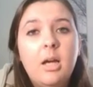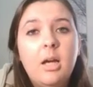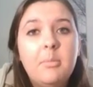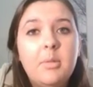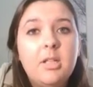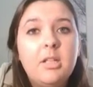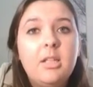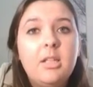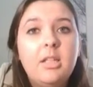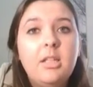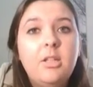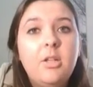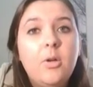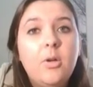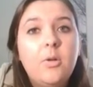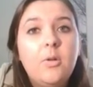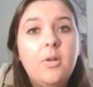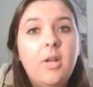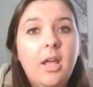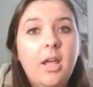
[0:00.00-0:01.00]
commonly
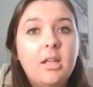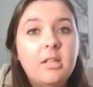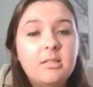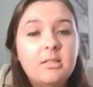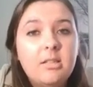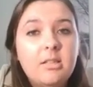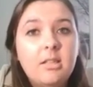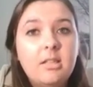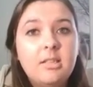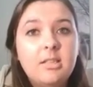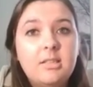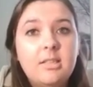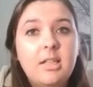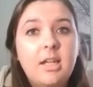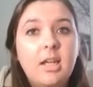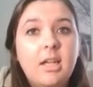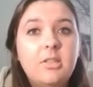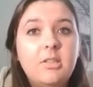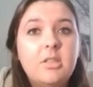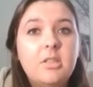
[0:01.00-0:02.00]
known as the
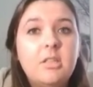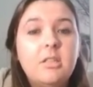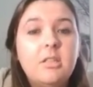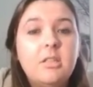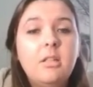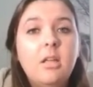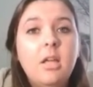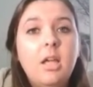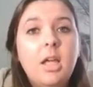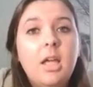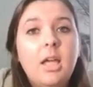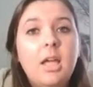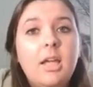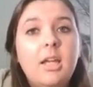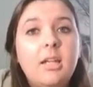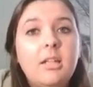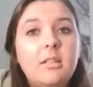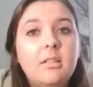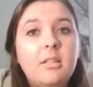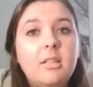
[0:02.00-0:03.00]
listing agent.
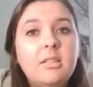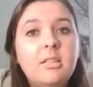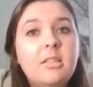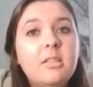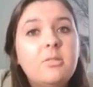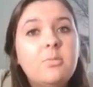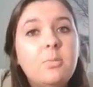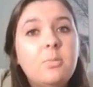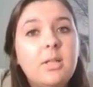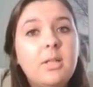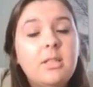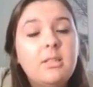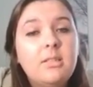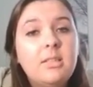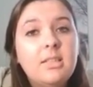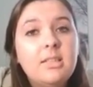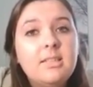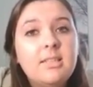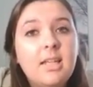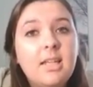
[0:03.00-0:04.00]
And this is
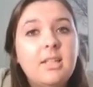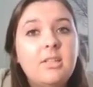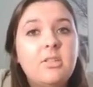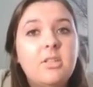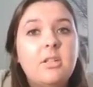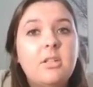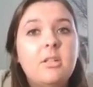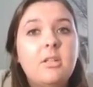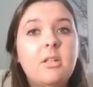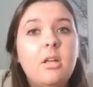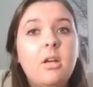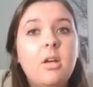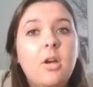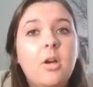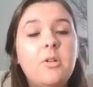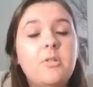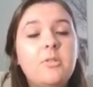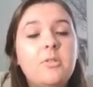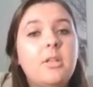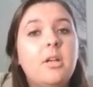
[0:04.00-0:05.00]
when this agent
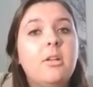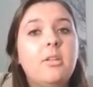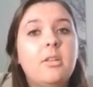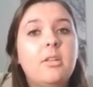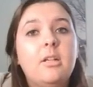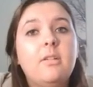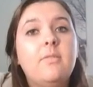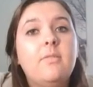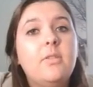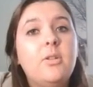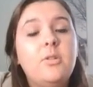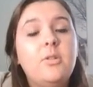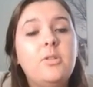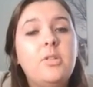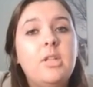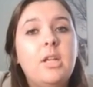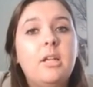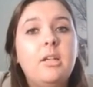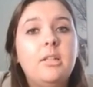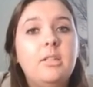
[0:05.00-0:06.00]
owes all their
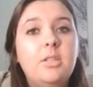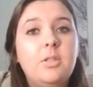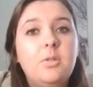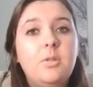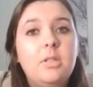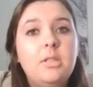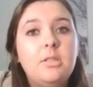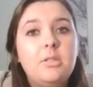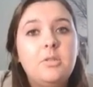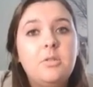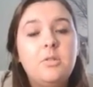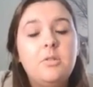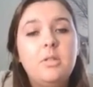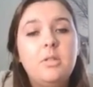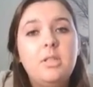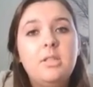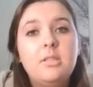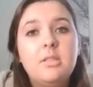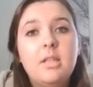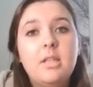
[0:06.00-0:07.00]
fiduciary duties to
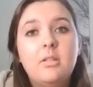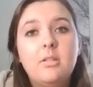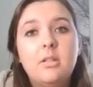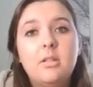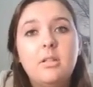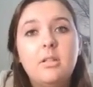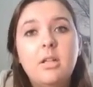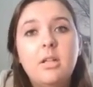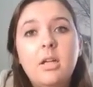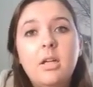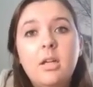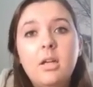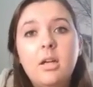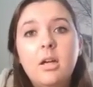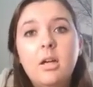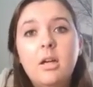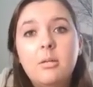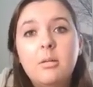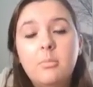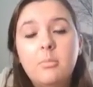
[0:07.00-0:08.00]
the seller.
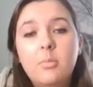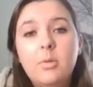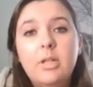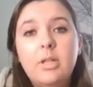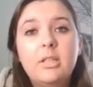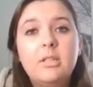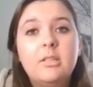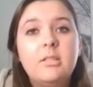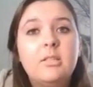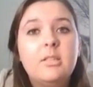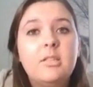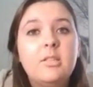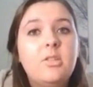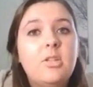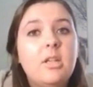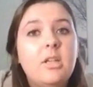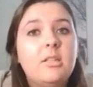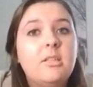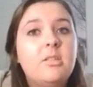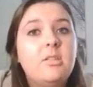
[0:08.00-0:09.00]
We can
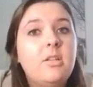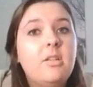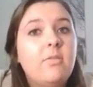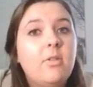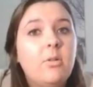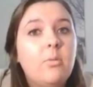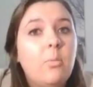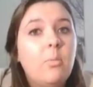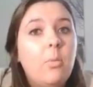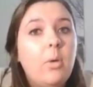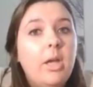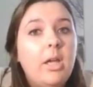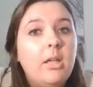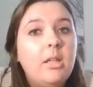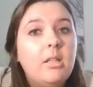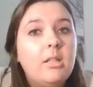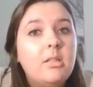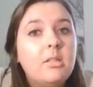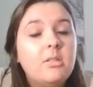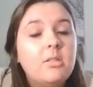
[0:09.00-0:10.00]
suggest different
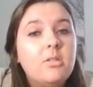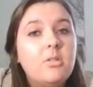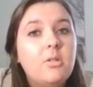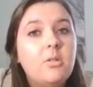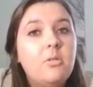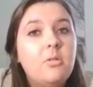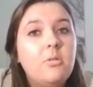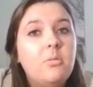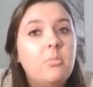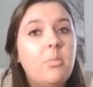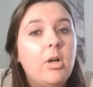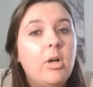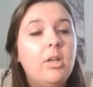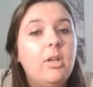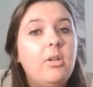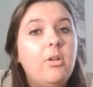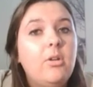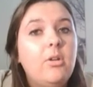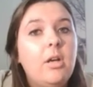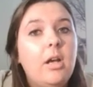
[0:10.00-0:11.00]
ways to
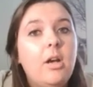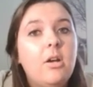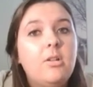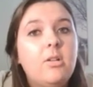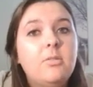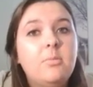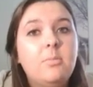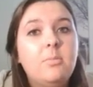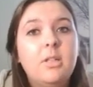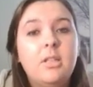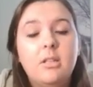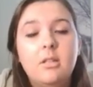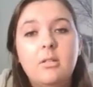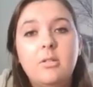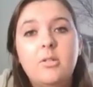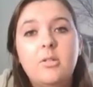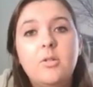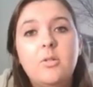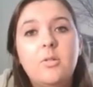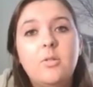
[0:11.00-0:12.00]
market your house. We
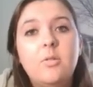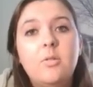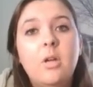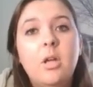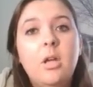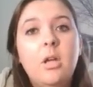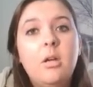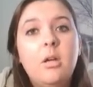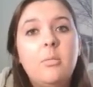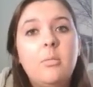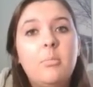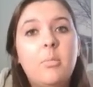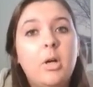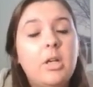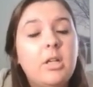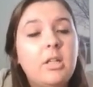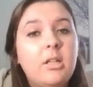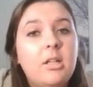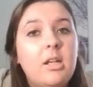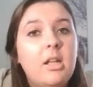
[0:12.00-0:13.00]
can do
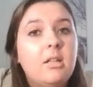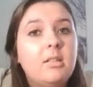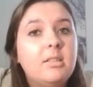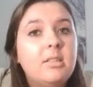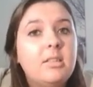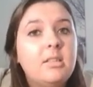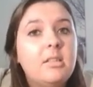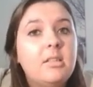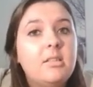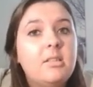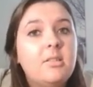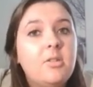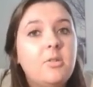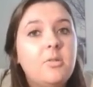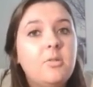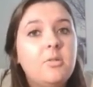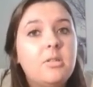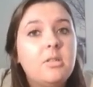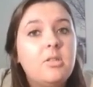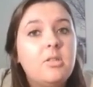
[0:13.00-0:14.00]
market analysis
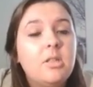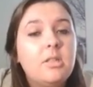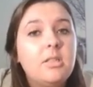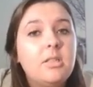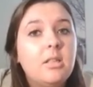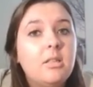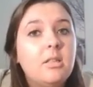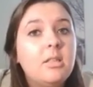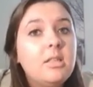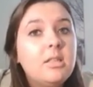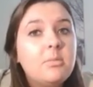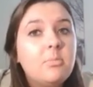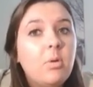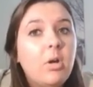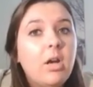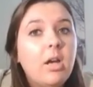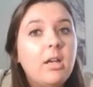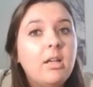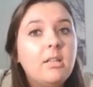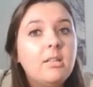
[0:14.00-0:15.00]
to suggest a list
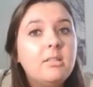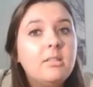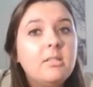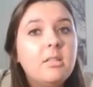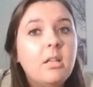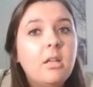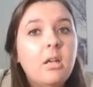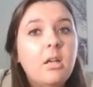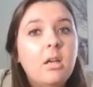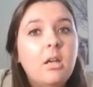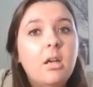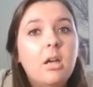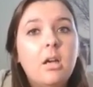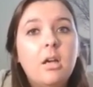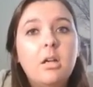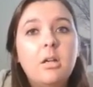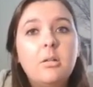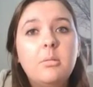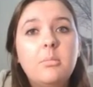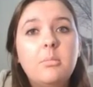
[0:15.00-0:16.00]
price
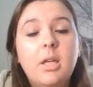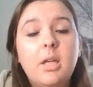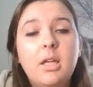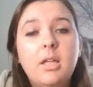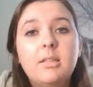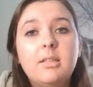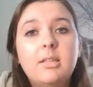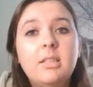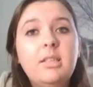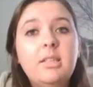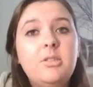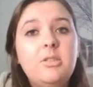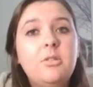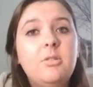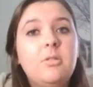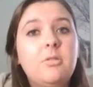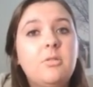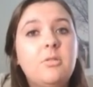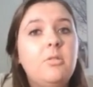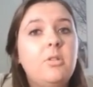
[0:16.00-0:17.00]
and lead
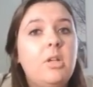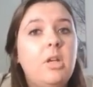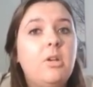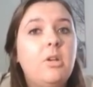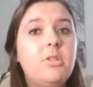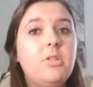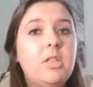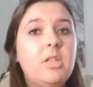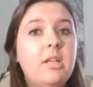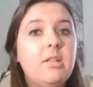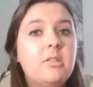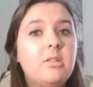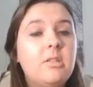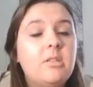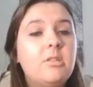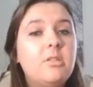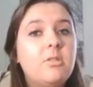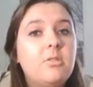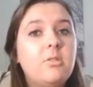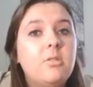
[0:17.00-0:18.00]
you through
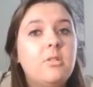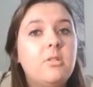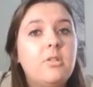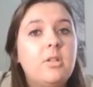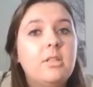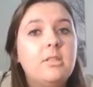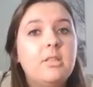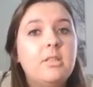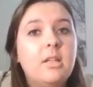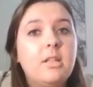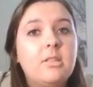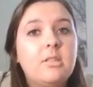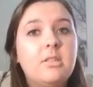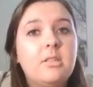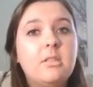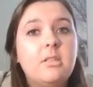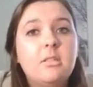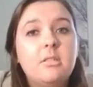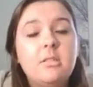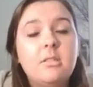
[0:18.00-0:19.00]
negotiations through the
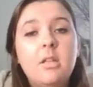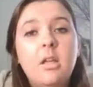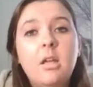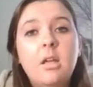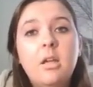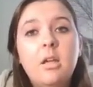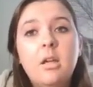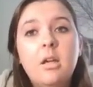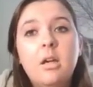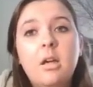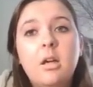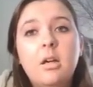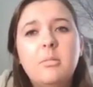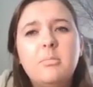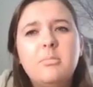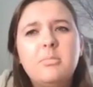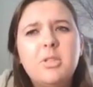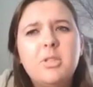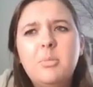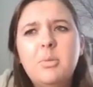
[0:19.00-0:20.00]
transaction.
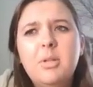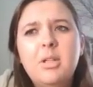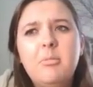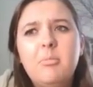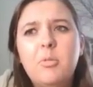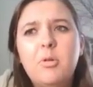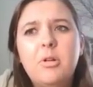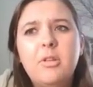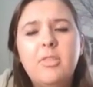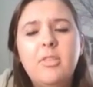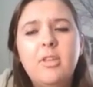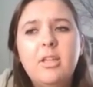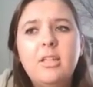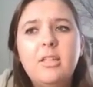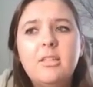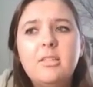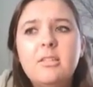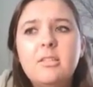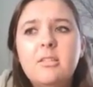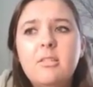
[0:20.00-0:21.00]
So many more
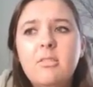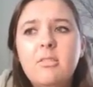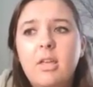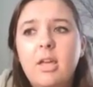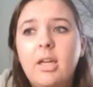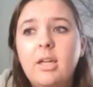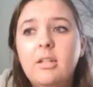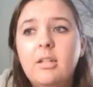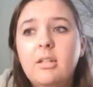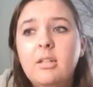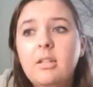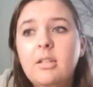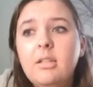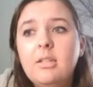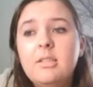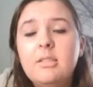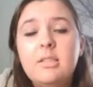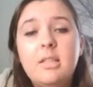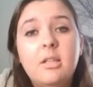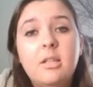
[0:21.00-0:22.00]
things that
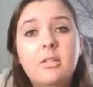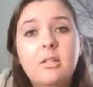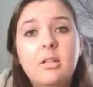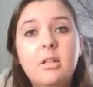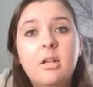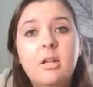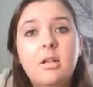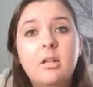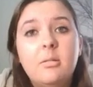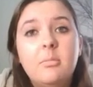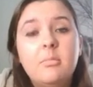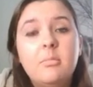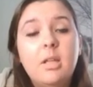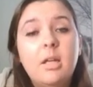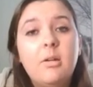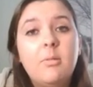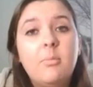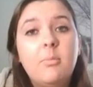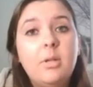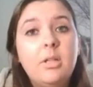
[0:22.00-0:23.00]

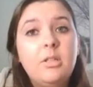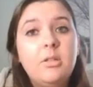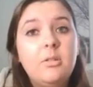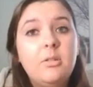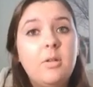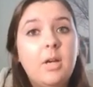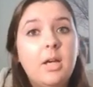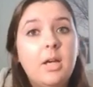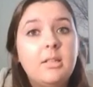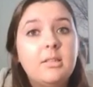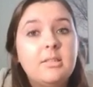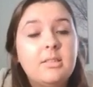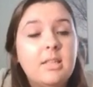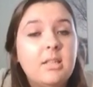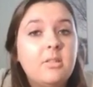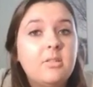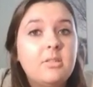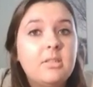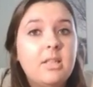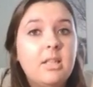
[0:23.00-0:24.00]
that we do as
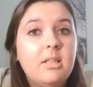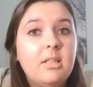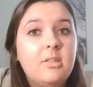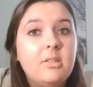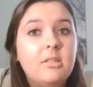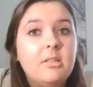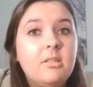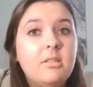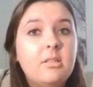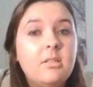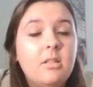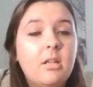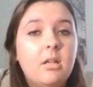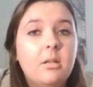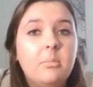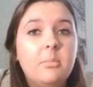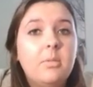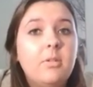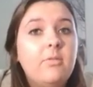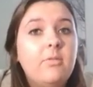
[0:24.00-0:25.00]
seller's agents
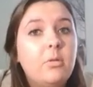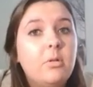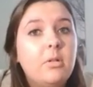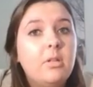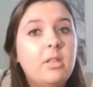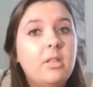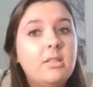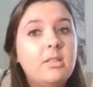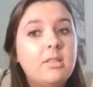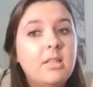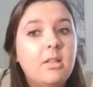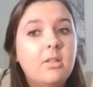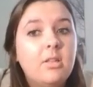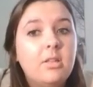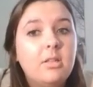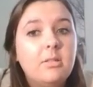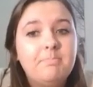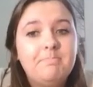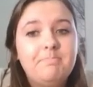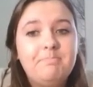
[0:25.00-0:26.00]
for the
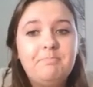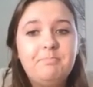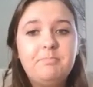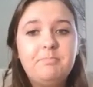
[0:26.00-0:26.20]
seller.